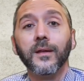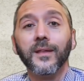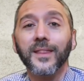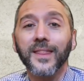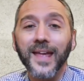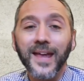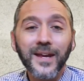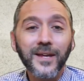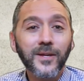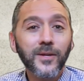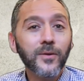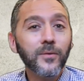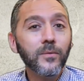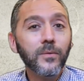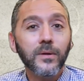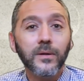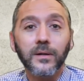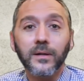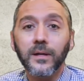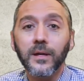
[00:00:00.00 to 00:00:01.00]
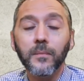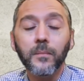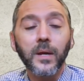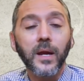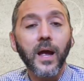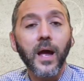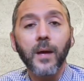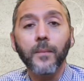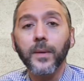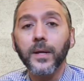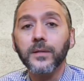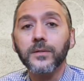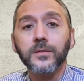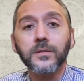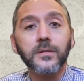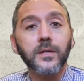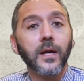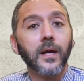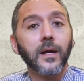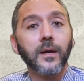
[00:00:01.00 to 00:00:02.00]
Thank you. Give me
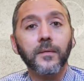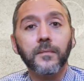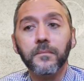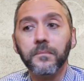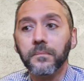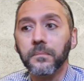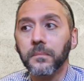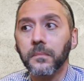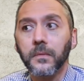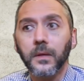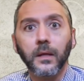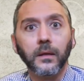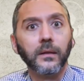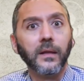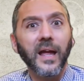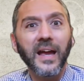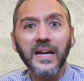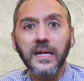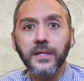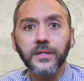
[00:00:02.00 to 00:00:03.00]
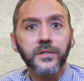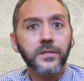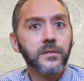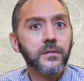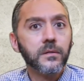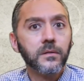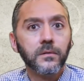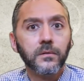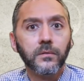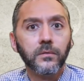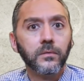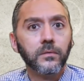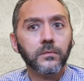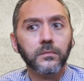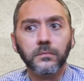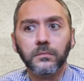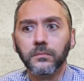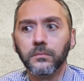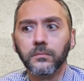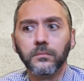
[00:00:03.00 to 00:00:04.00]
comments. Uh, likes,
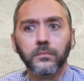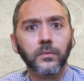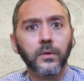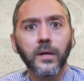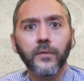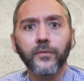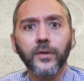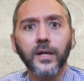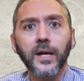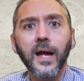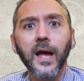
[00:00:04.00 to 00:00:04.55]
whatever you